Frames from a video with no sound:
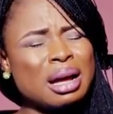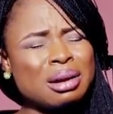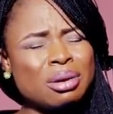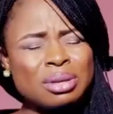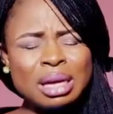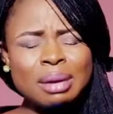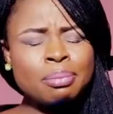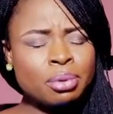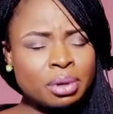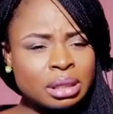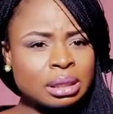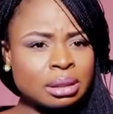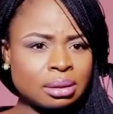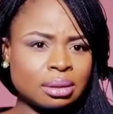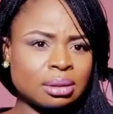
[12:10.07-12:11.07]
Other
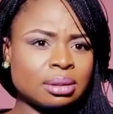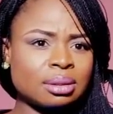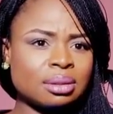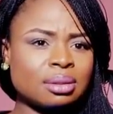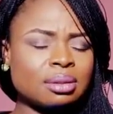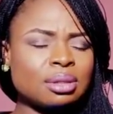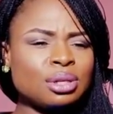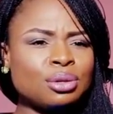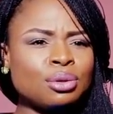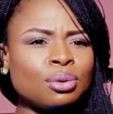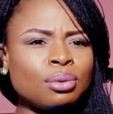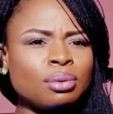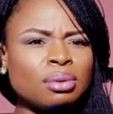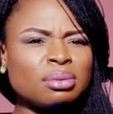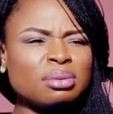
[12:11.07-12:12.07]
burdens, you
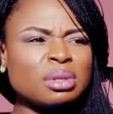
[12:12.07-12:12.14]
know.